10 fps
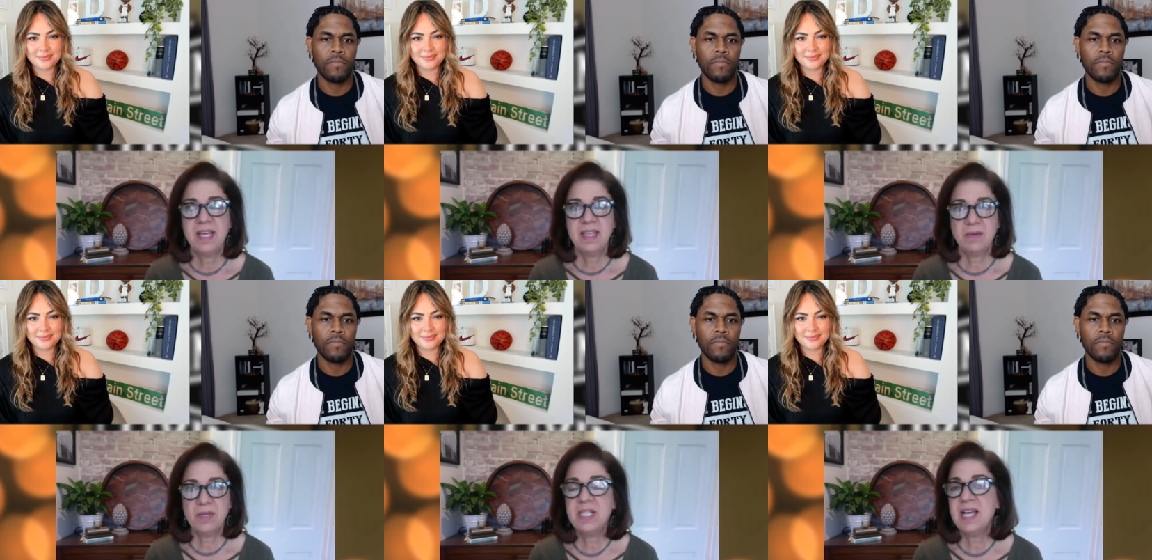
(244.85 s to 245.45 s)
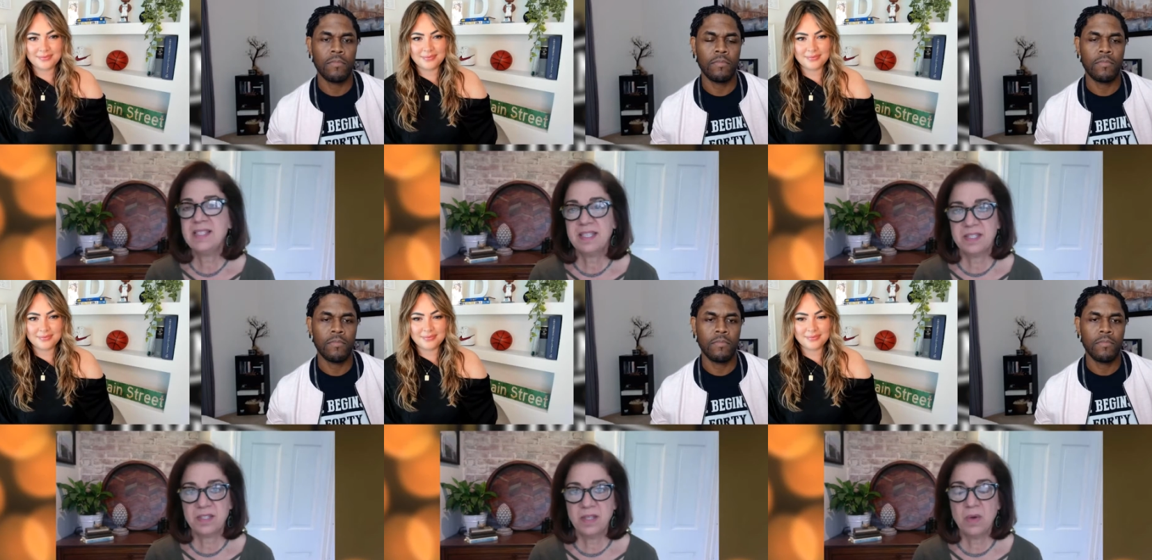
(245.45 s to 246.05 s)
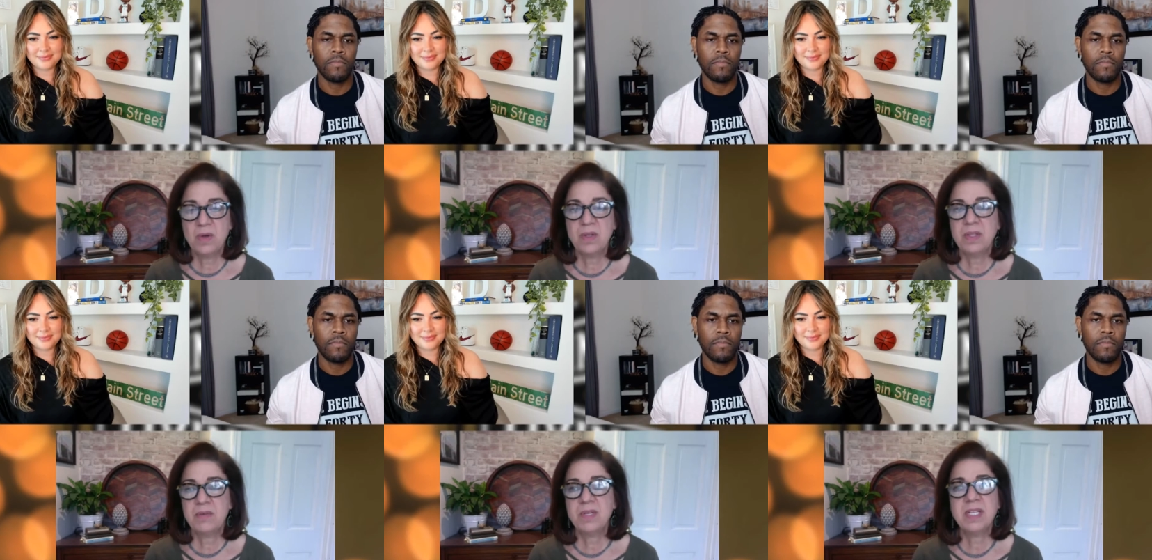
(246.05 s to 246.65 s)
Speaker 1: They realize that it's local.
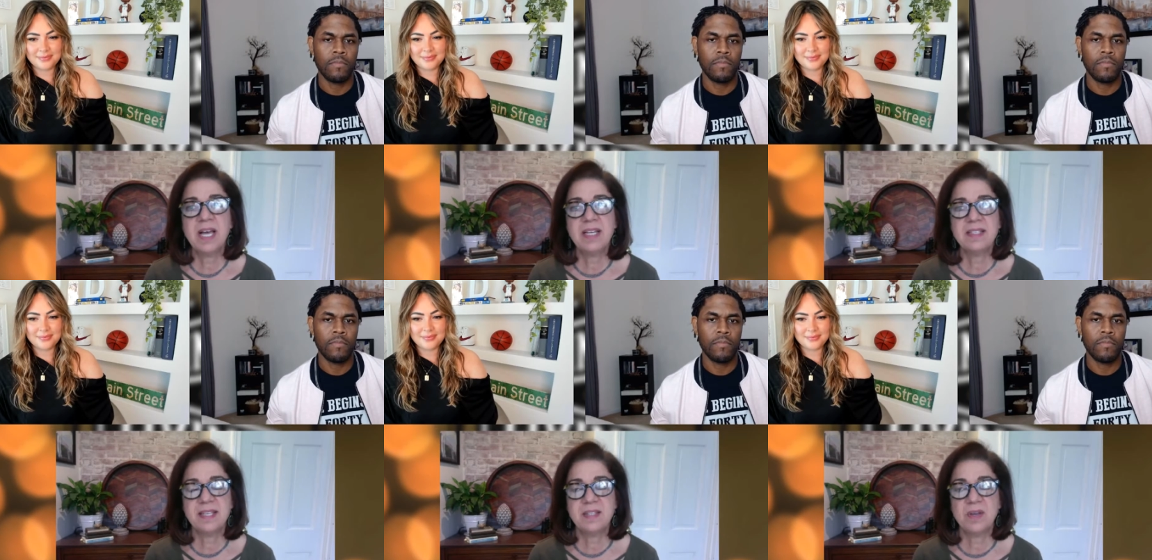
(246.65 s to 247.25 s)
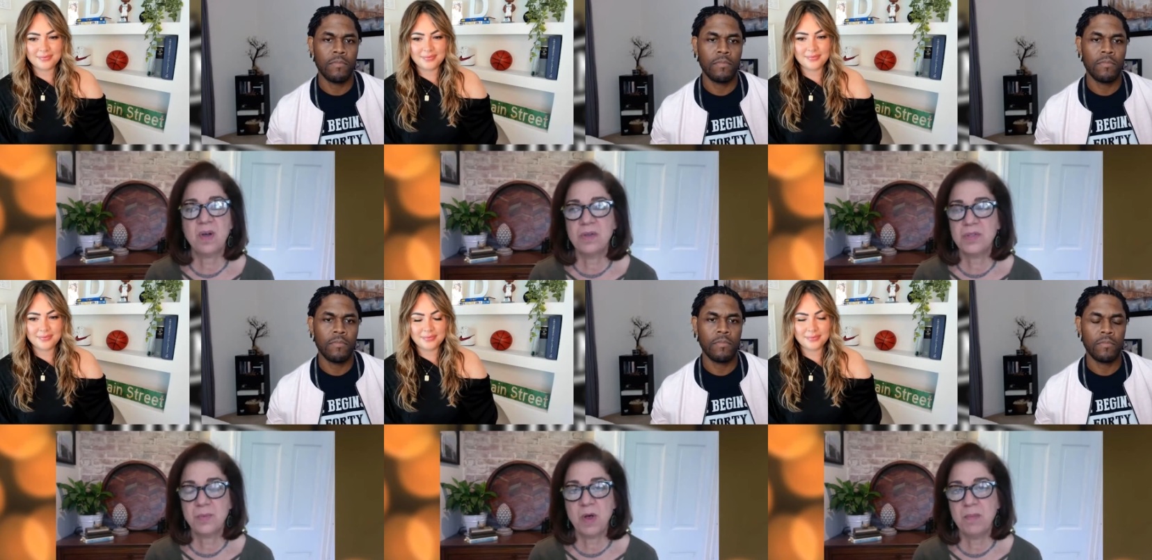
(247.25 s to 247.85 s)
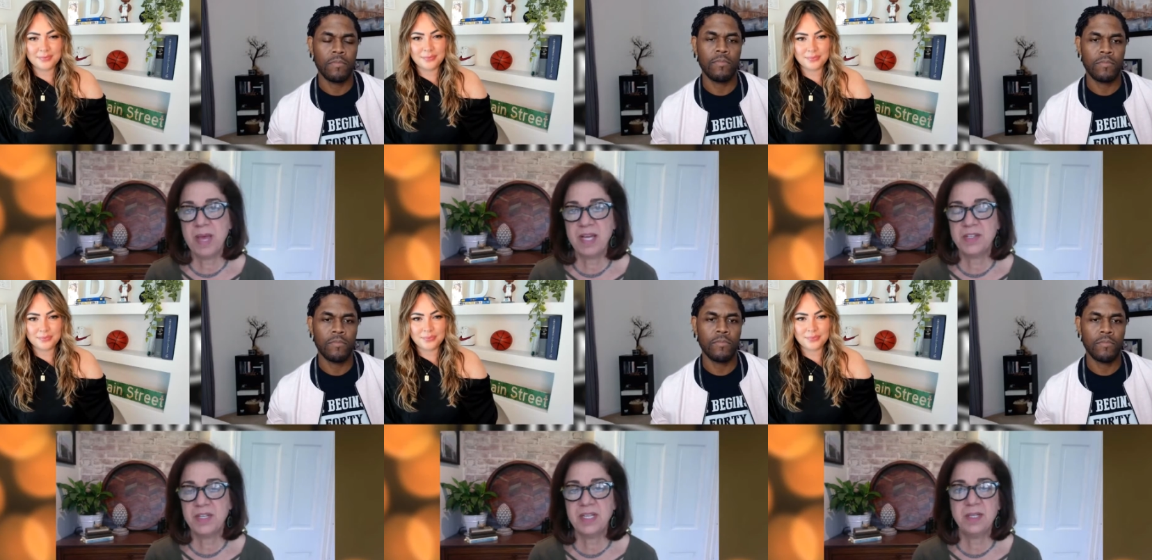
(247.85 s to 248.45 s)
They realize that it's all small
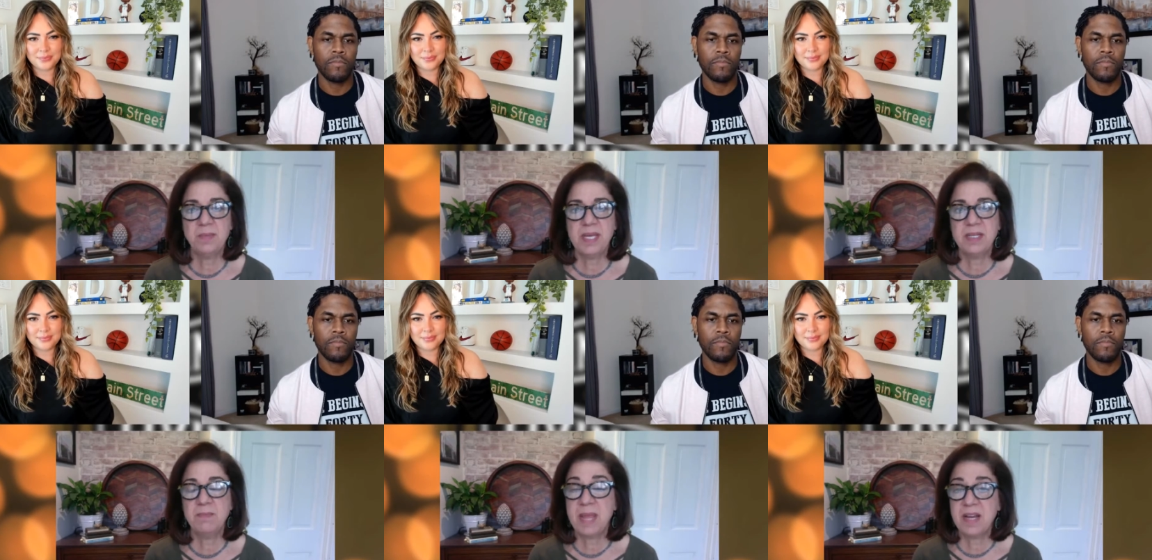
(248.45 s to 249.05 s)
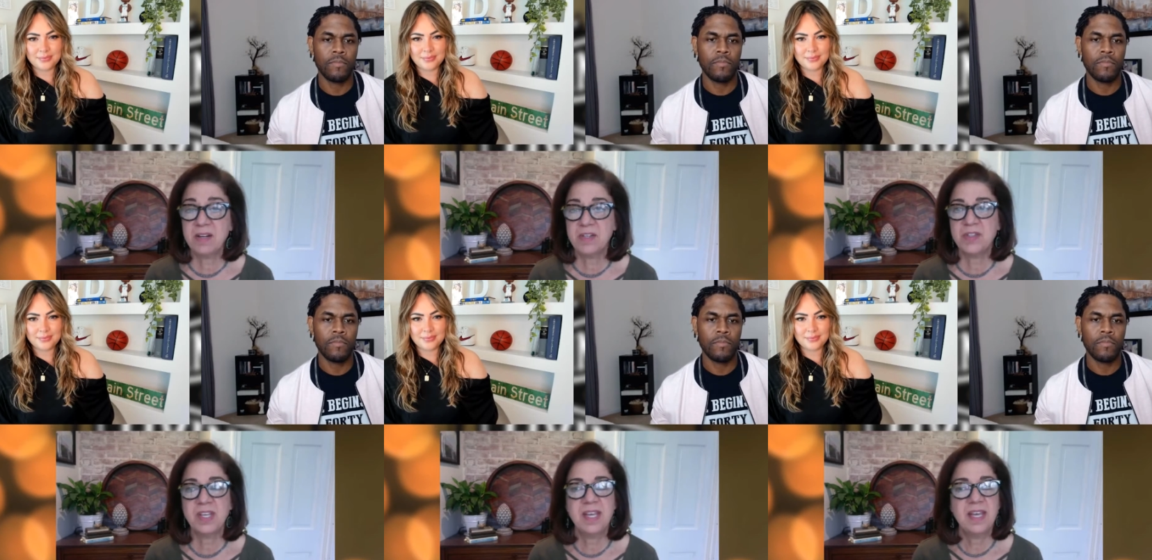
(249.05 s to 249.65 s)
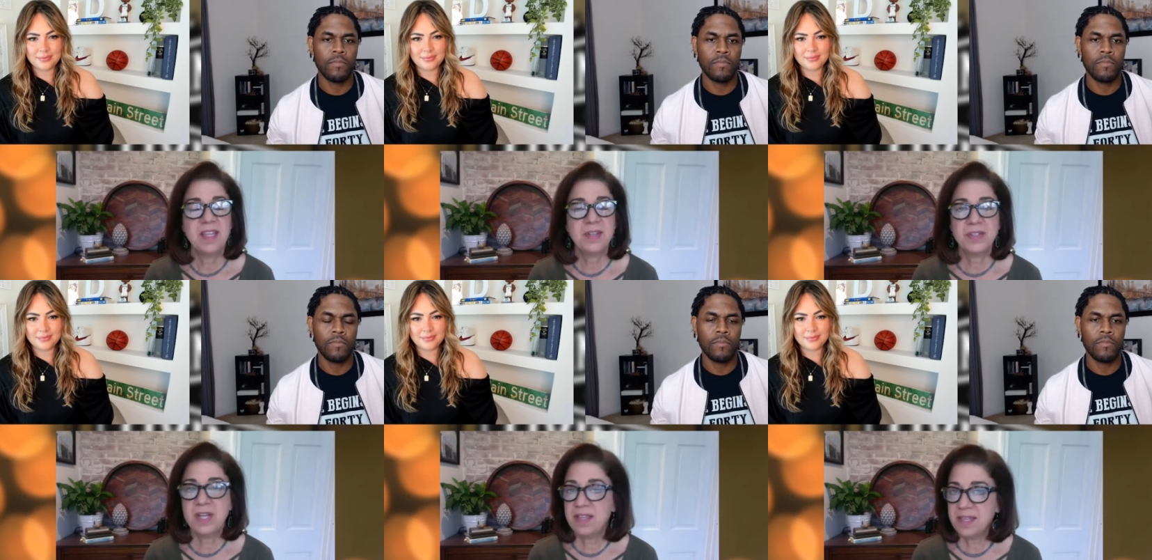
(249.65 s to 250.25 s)
batch and independent makers. There's
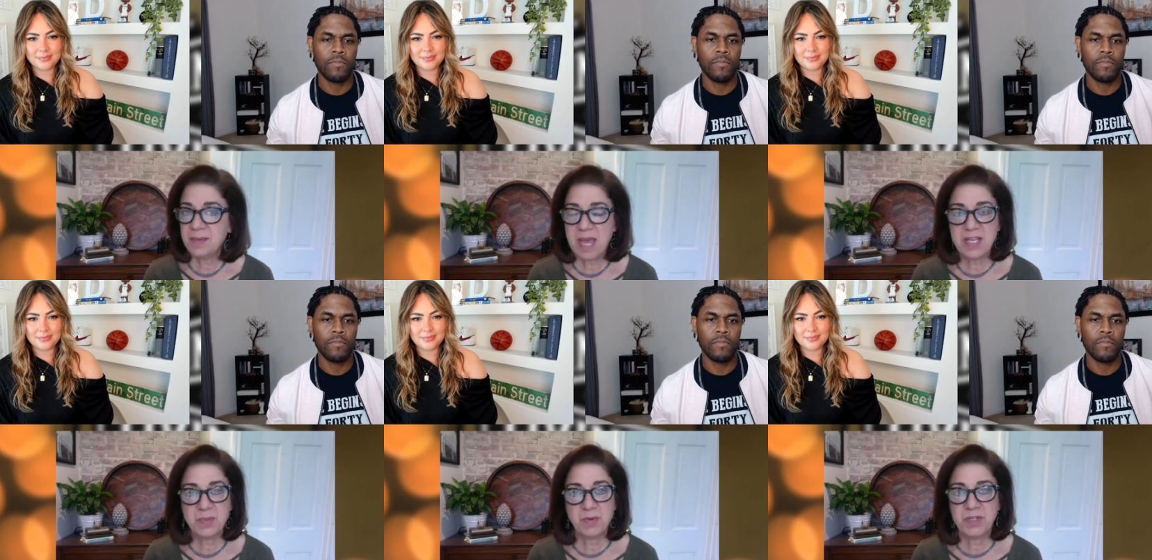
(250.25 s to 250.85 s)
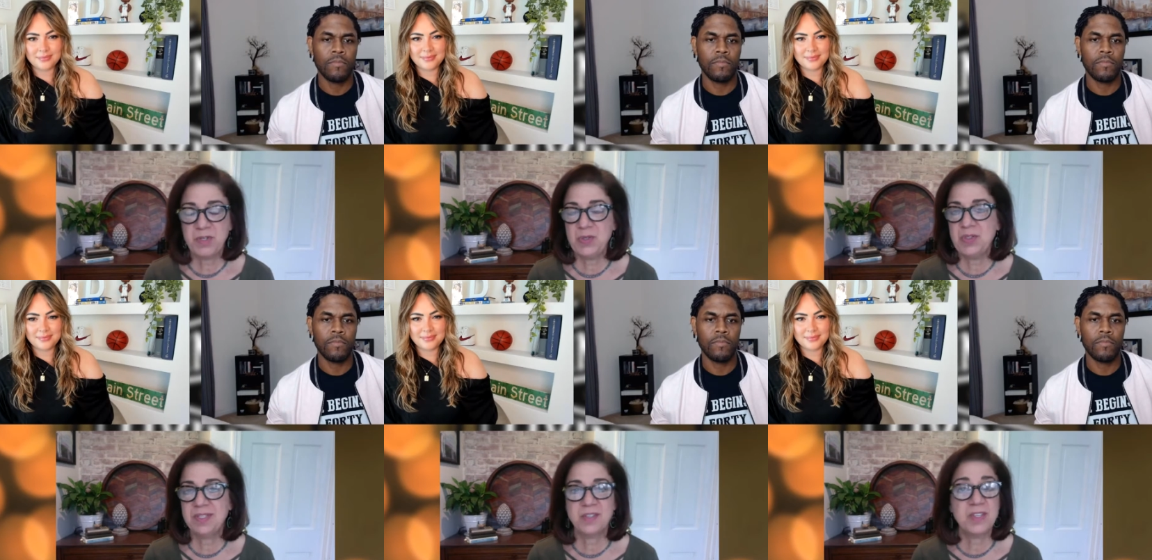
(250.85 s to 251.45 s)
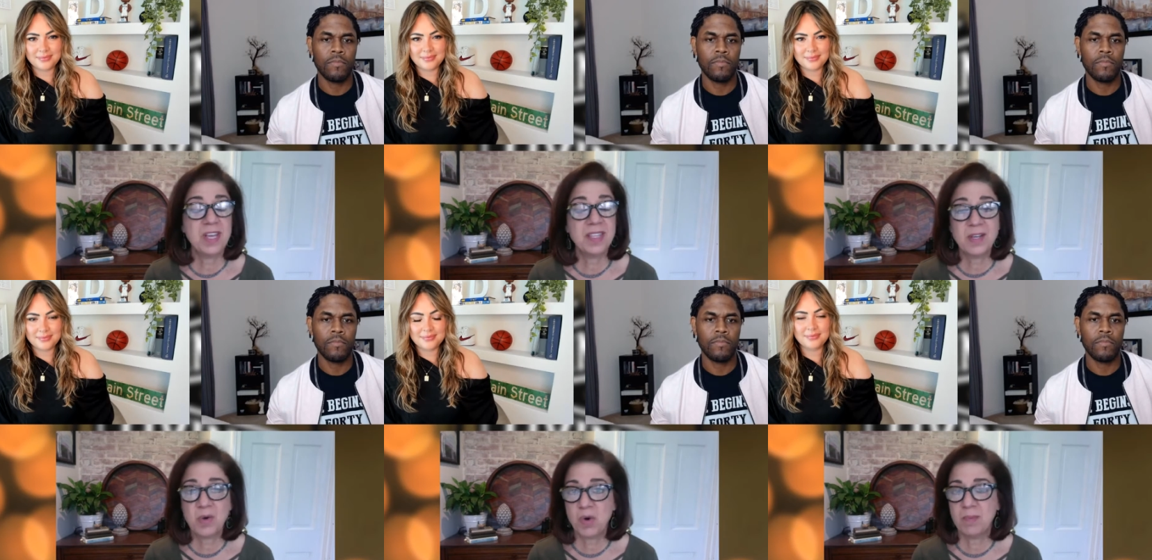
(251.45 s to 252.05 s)
nothing mass produced. There's nothing
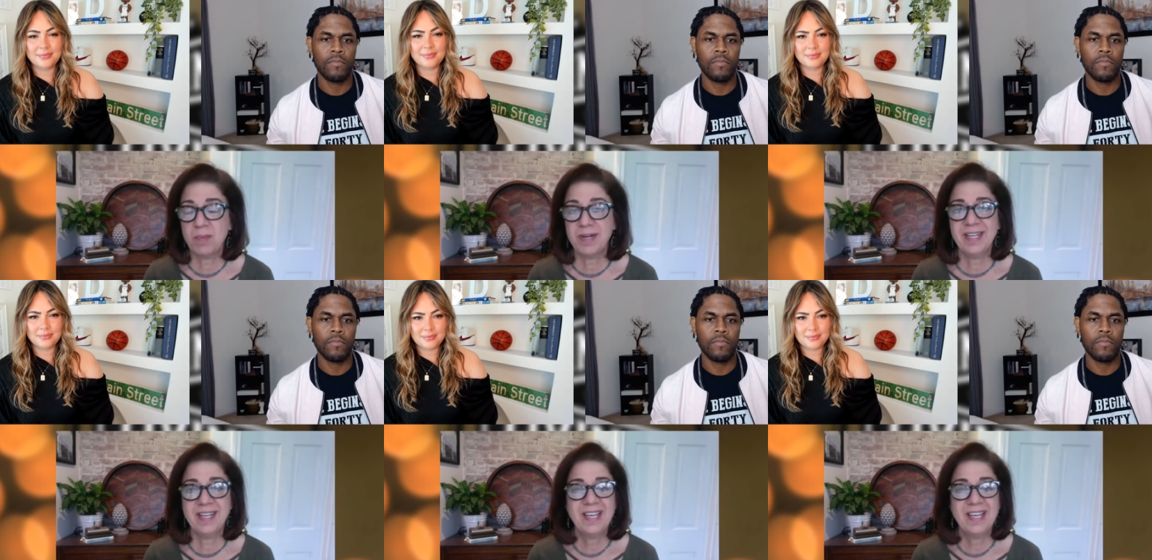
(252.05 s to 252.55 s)
corporate.